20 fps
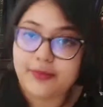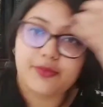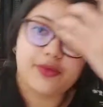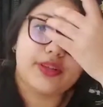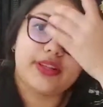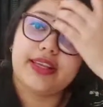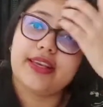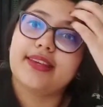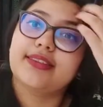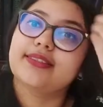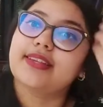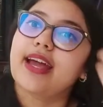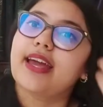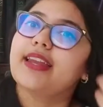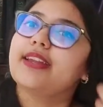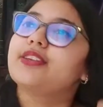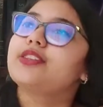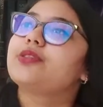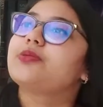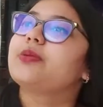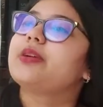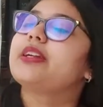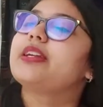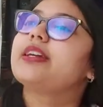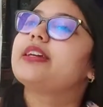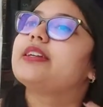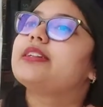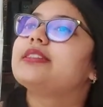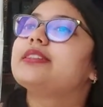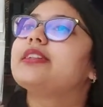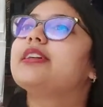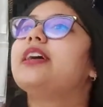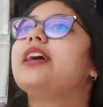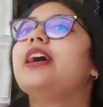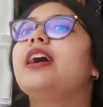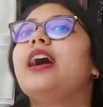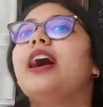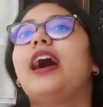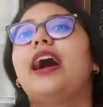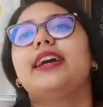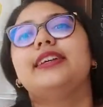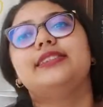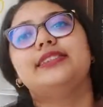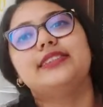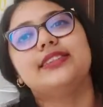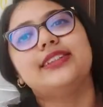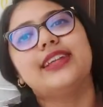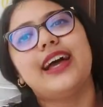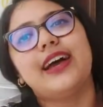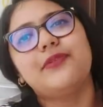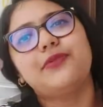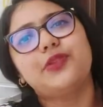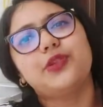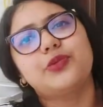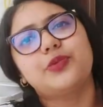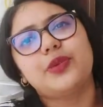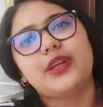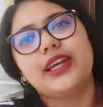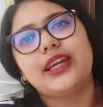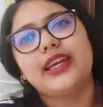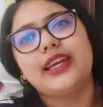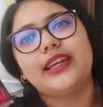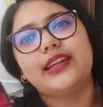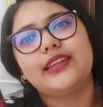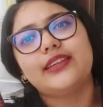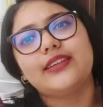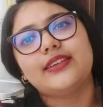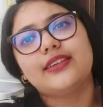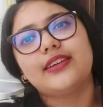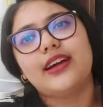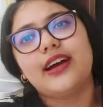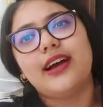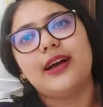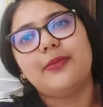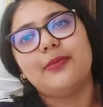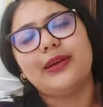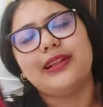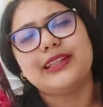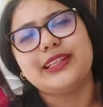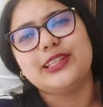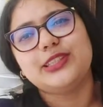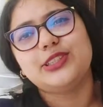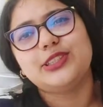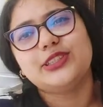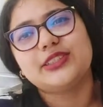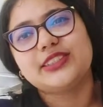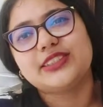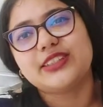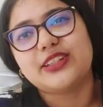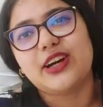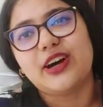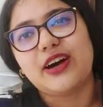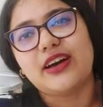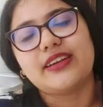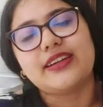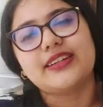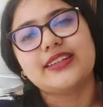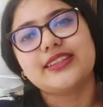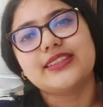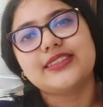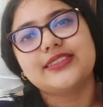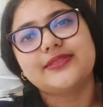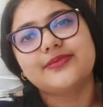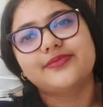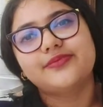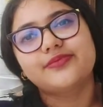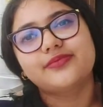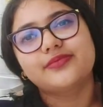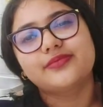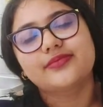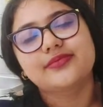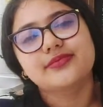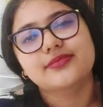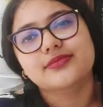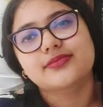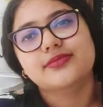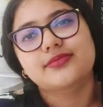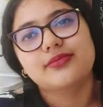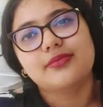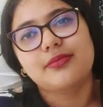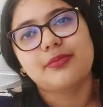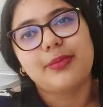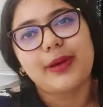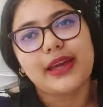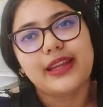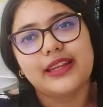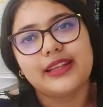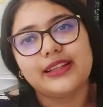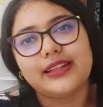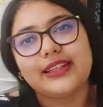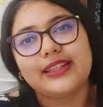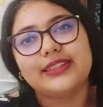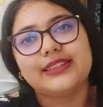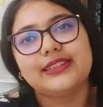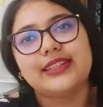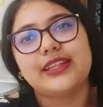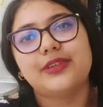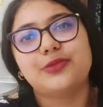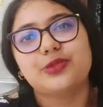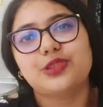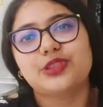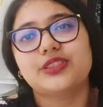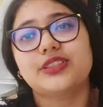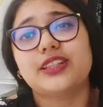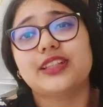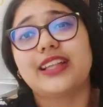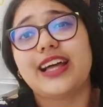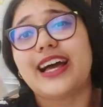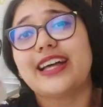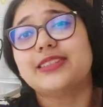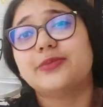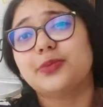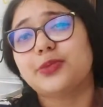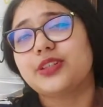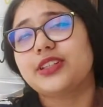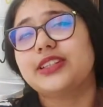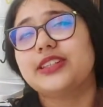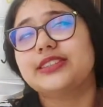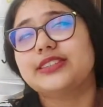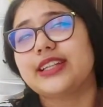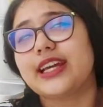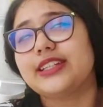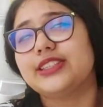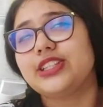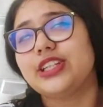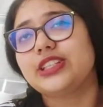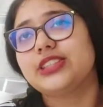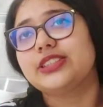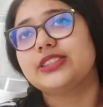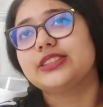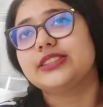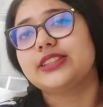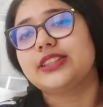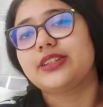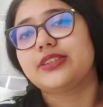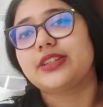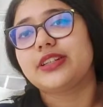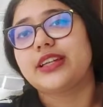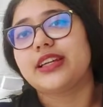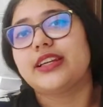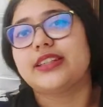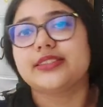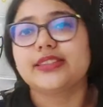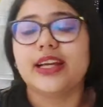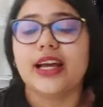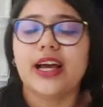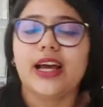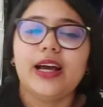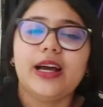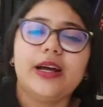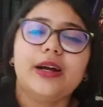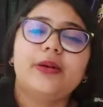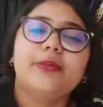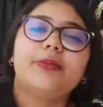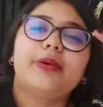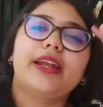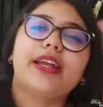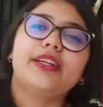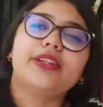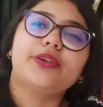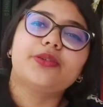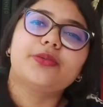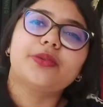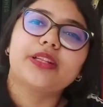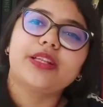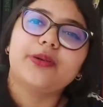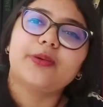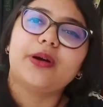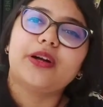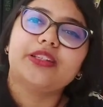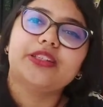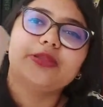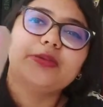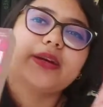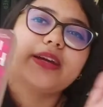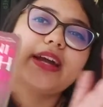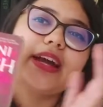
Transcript: I'm really excited to read it. I still have to read um, Allegiance and Honor by Nalini Singh which is the last book in the Psy-Changeling series but I don't really want to.